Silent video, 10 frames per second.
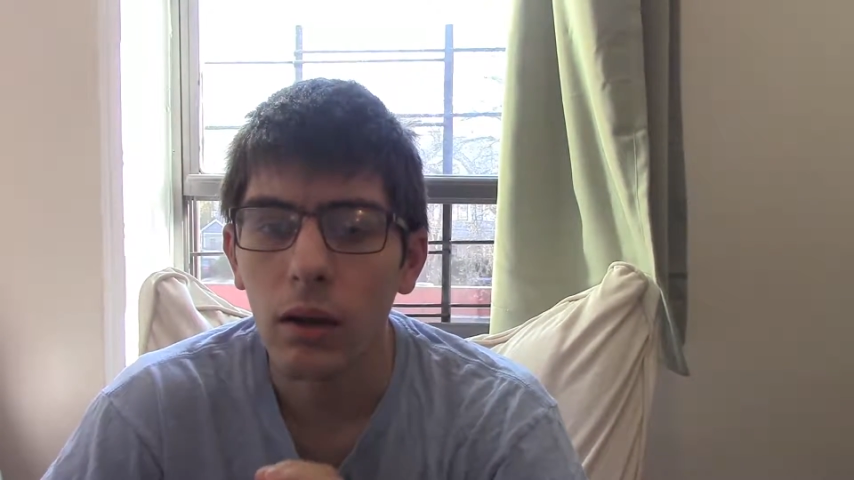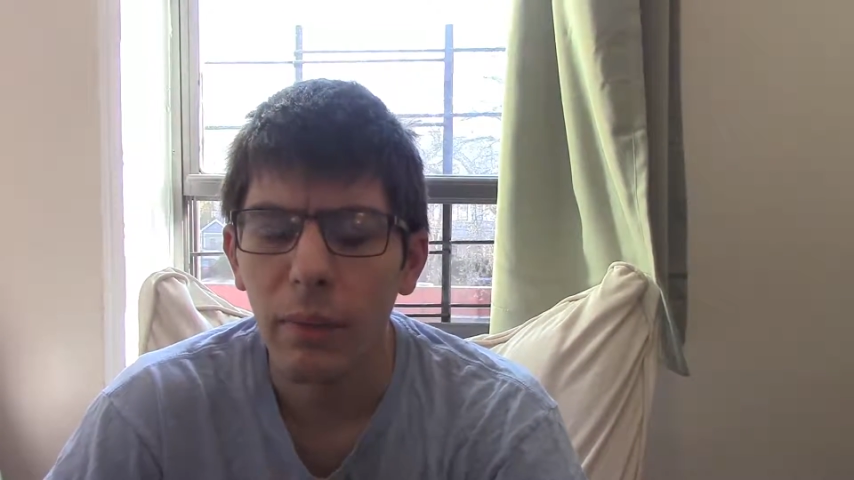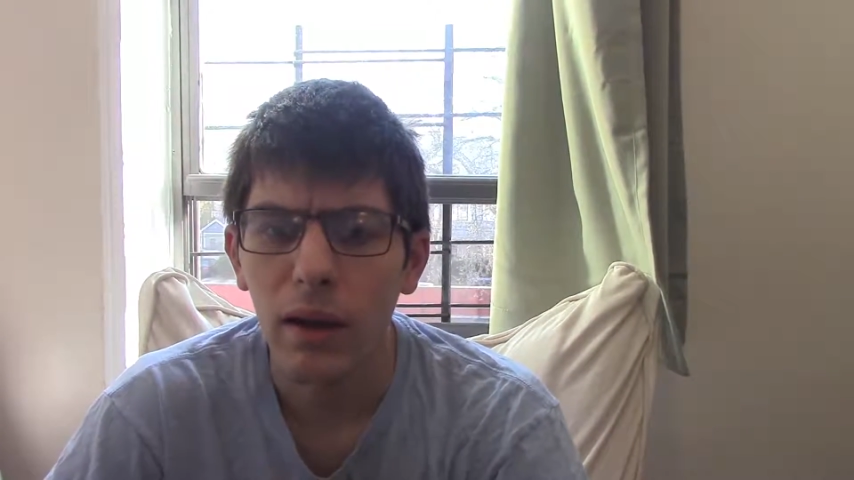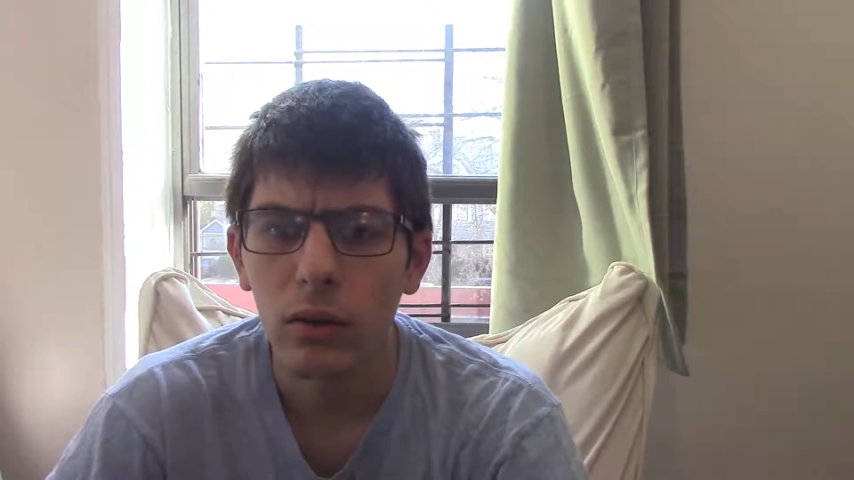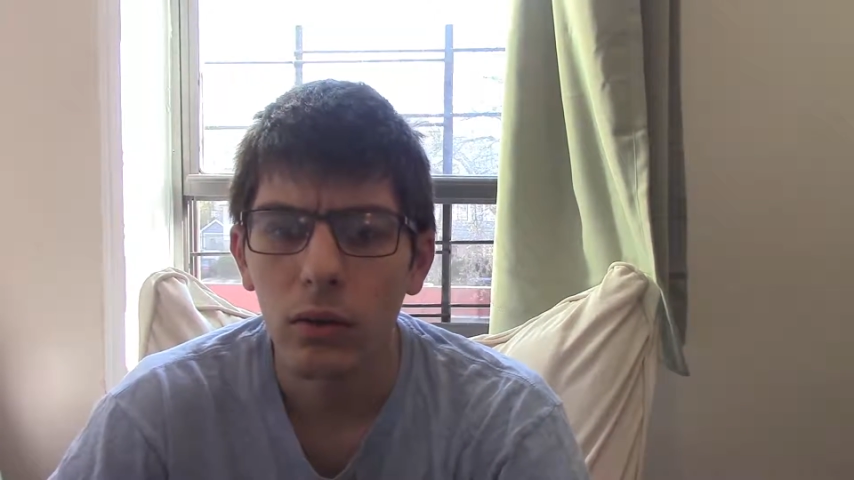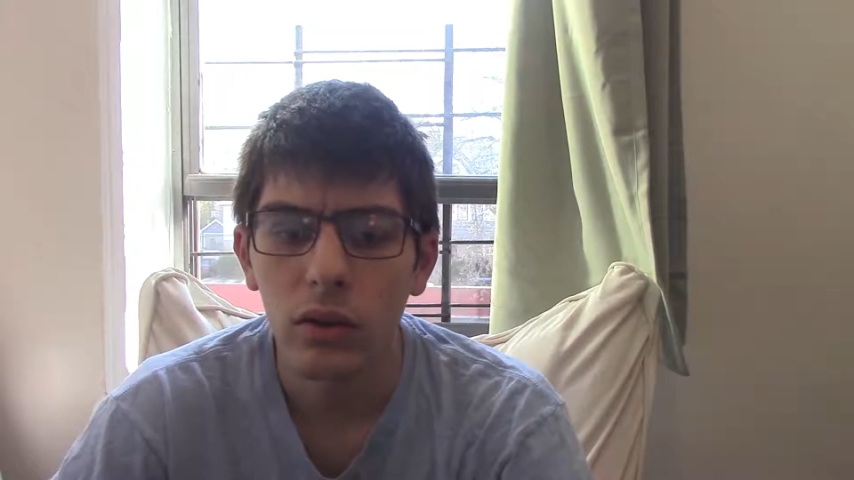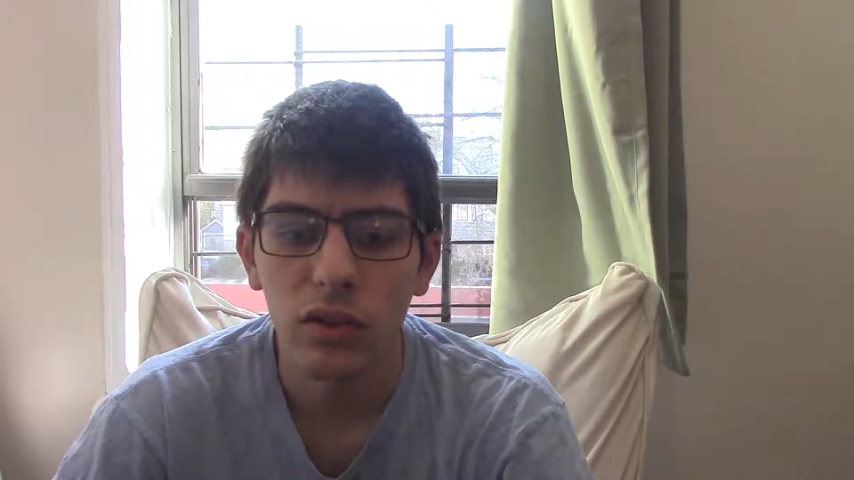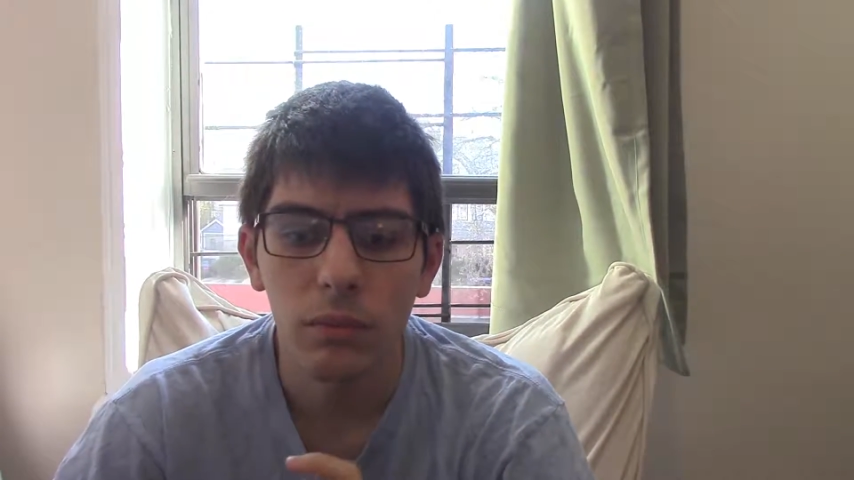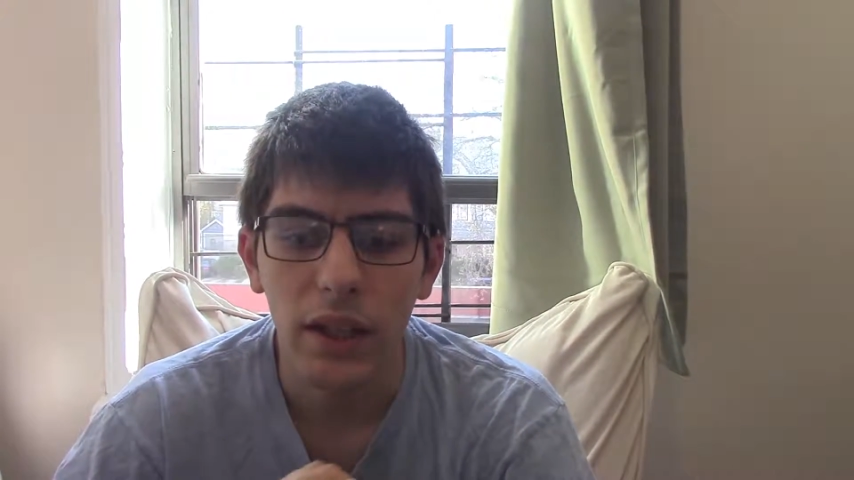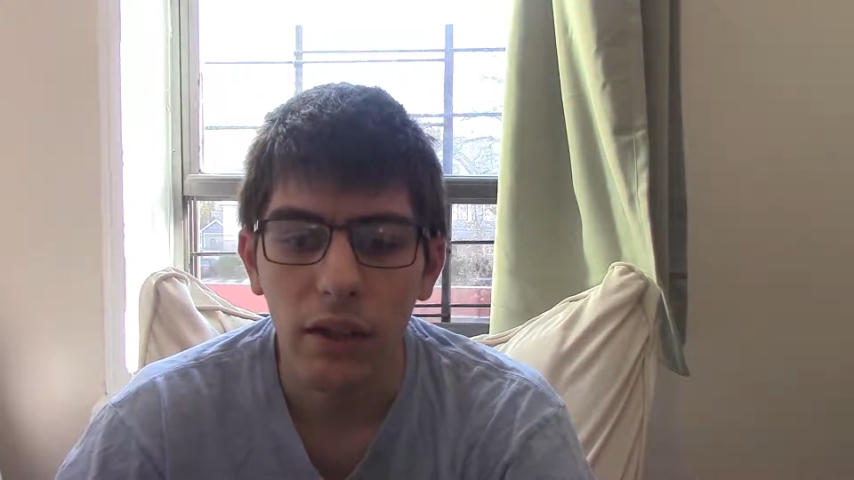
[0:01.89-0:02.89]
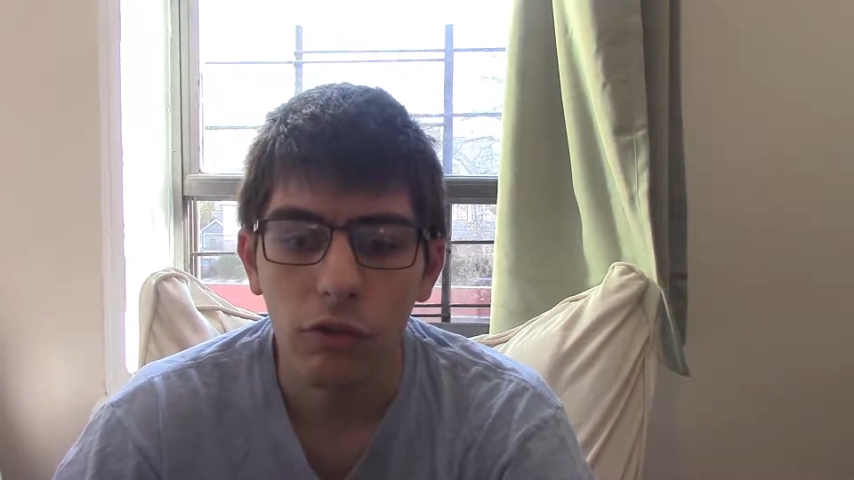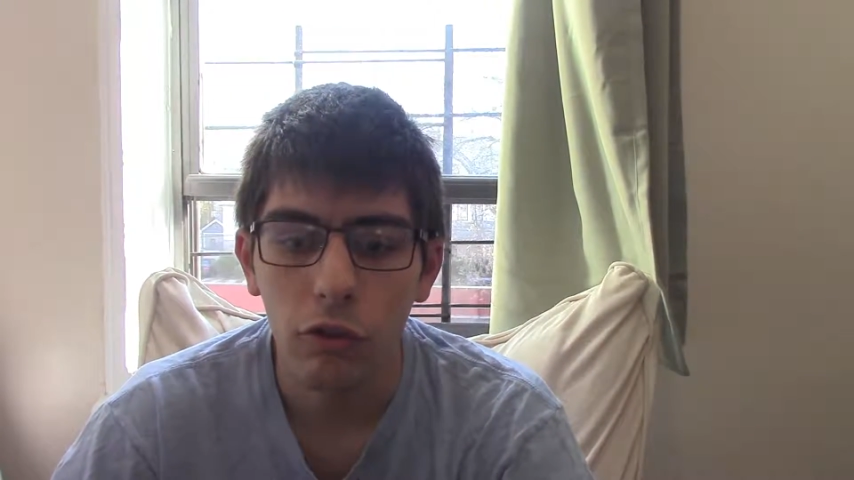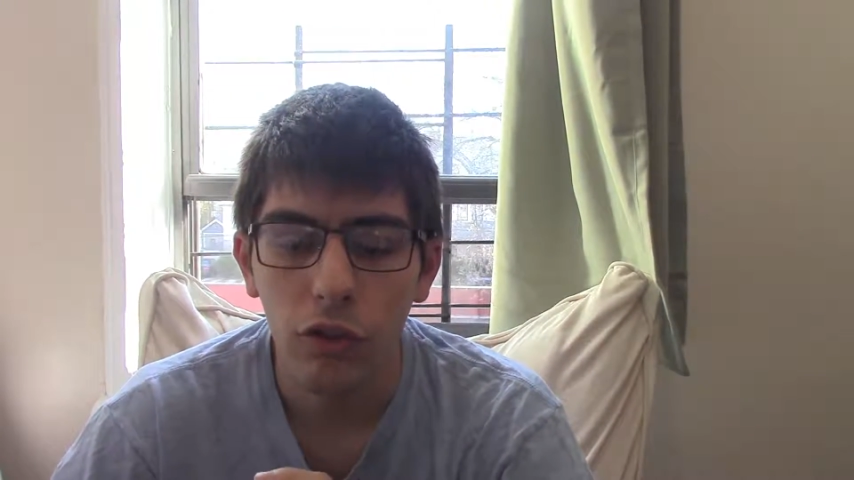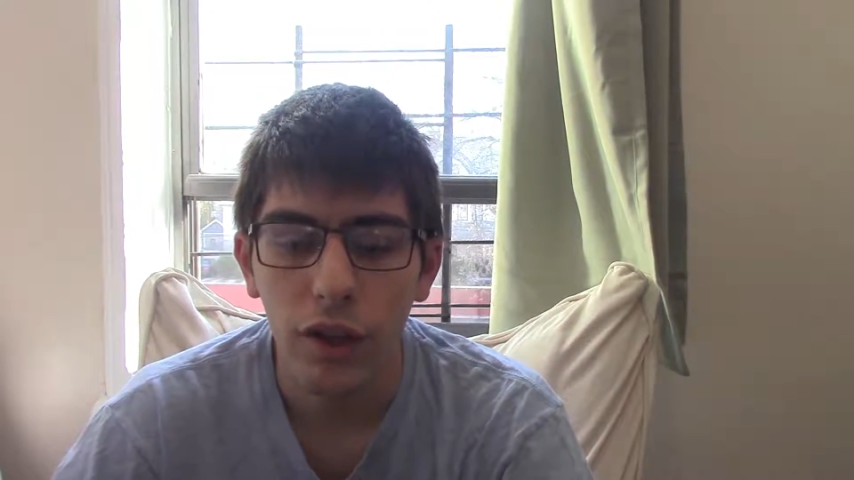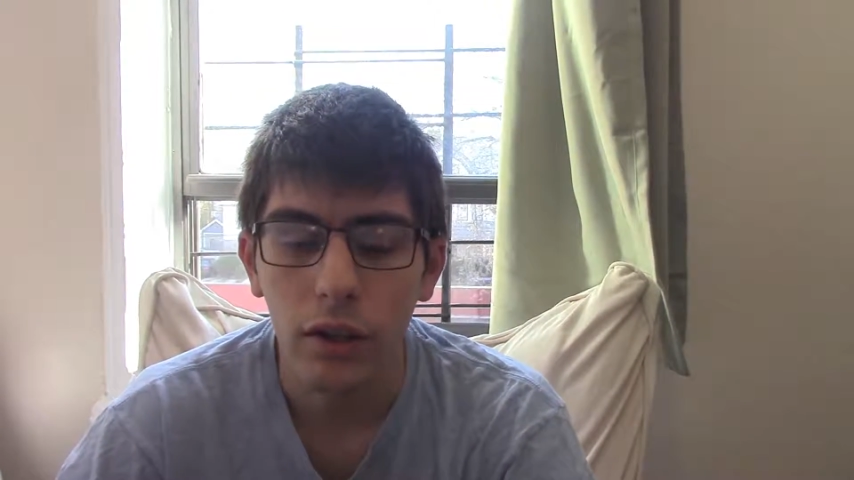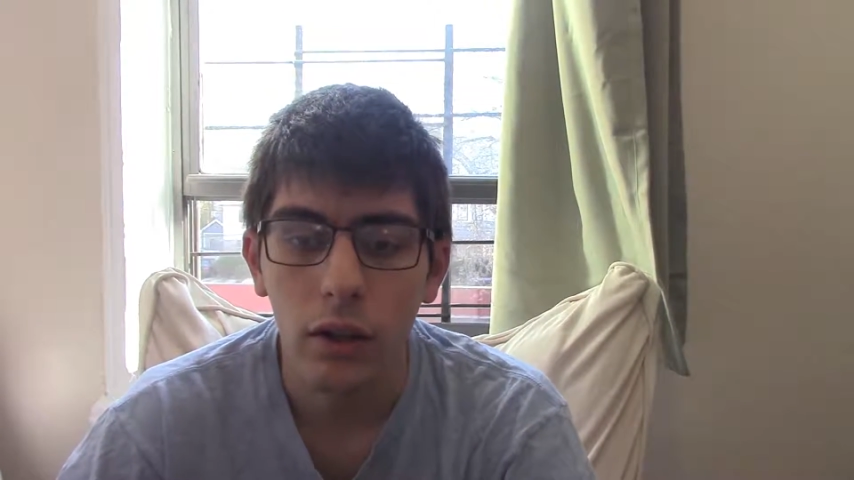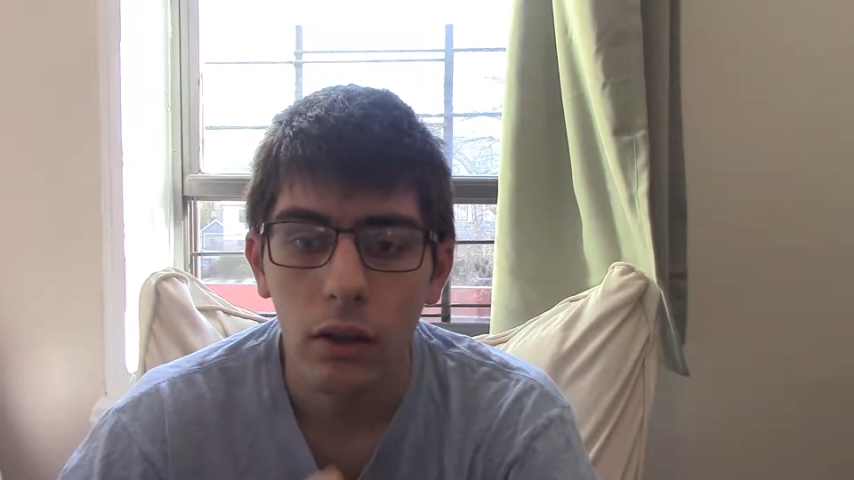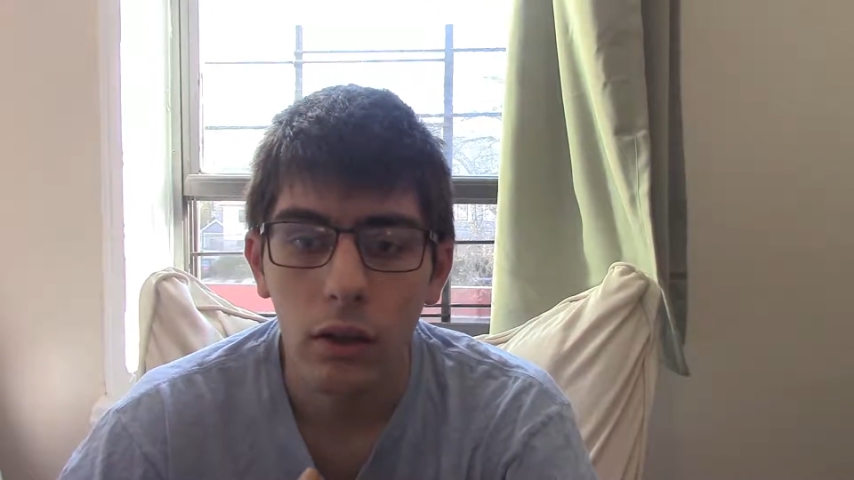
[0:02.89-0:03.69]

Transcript: about something interesting.